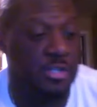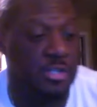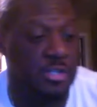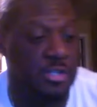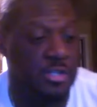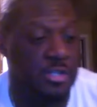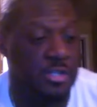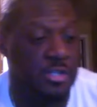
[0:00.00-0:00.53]
that
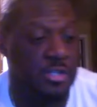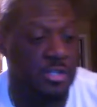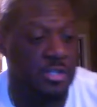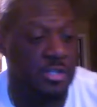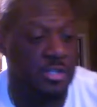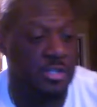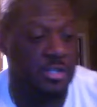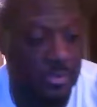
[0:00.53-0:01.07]
as Hebrew
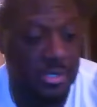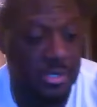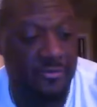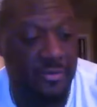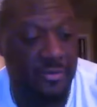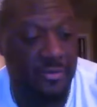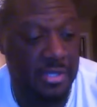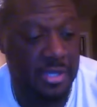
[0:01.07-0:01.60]
or whatever the
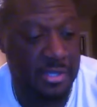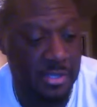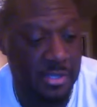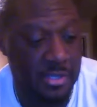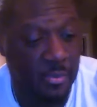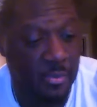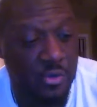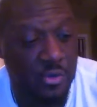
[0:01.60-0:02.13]
case, but
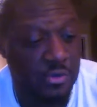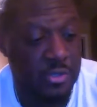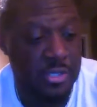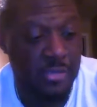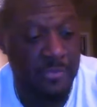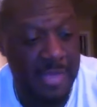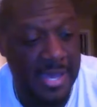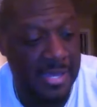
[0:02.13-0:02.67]
y'all gonna get
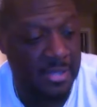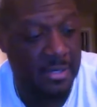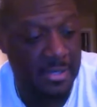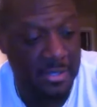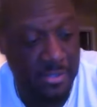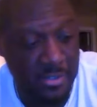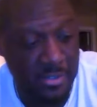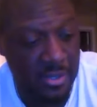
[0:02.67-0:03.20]
mad at us
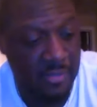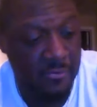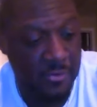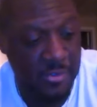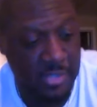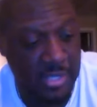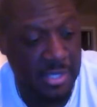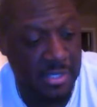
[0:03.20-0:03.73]
for
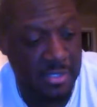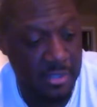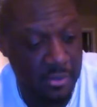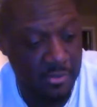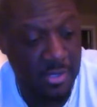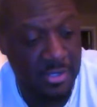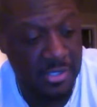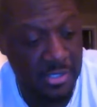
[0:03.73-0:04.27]
saying, yo,
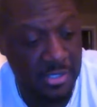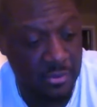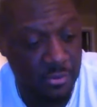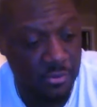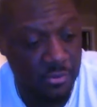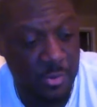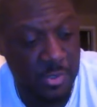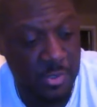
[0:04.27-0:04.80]
these dudes
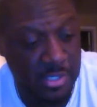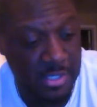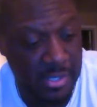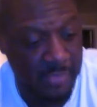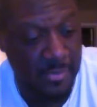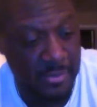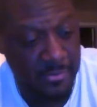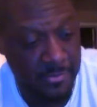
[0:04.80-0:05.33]
was in Kemet.
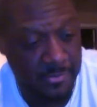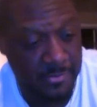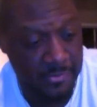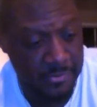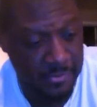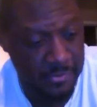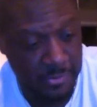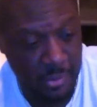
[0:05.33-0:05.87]

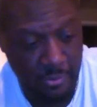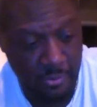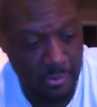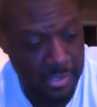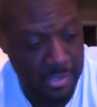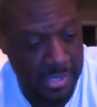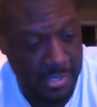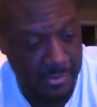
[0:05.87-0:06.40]
Don't do
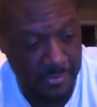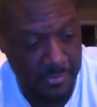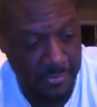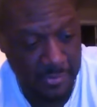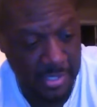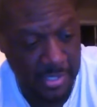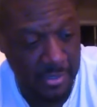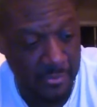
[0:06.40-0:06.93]
that.
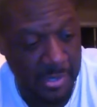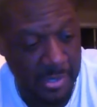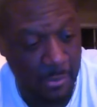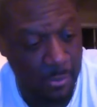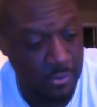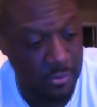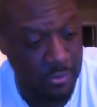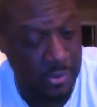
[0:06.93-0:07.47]
Think about what you're
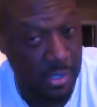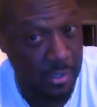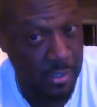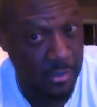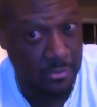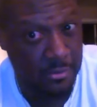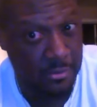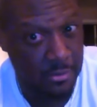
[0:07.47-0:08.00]
saying.
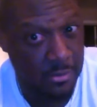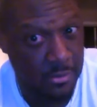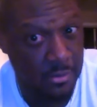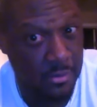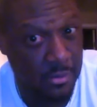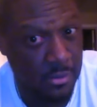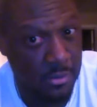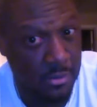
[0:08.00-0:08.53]

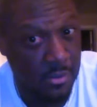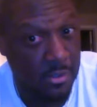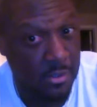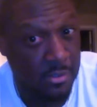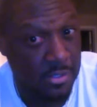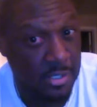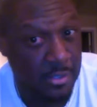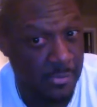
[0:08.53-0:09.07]

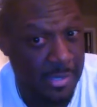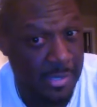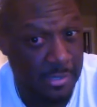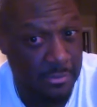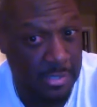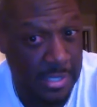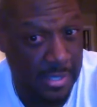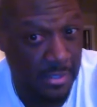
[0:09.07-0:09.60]
Think about
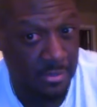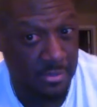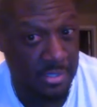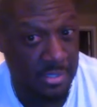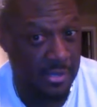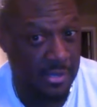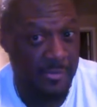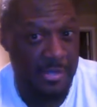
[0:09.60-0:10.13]
that. Think
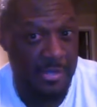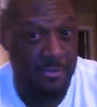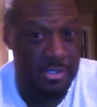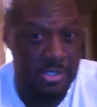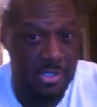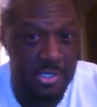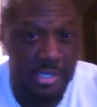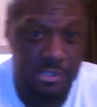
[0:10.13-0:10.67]
about the
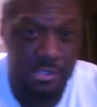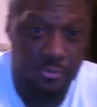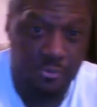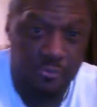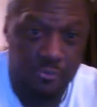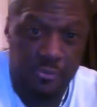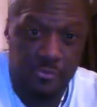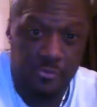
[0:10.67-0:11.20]
chess move
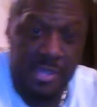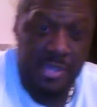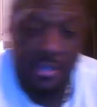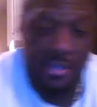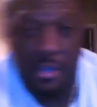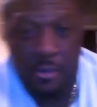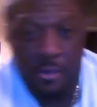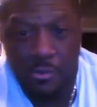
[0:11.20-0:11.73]
you make
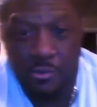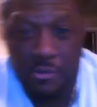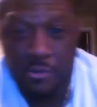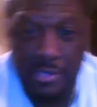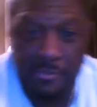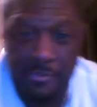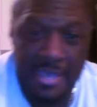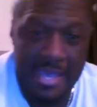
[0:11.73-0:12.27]
when you get
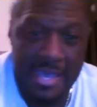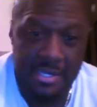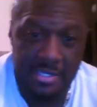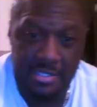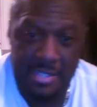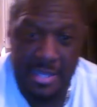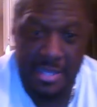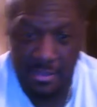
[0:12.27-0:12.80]
mad at
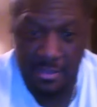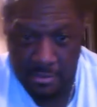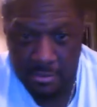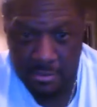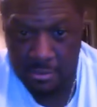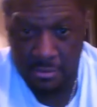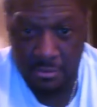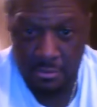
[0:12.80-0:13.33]
that.
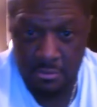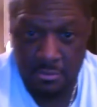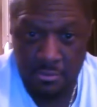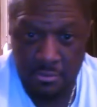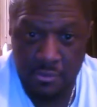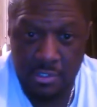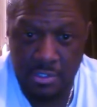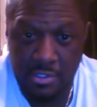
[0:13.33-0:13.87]
You
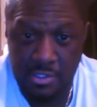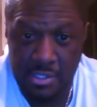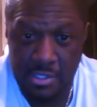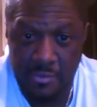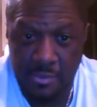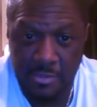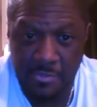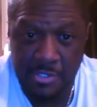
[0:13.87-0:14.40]
understand what
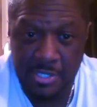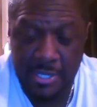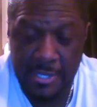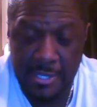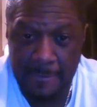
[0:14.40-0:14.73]
I'm saying?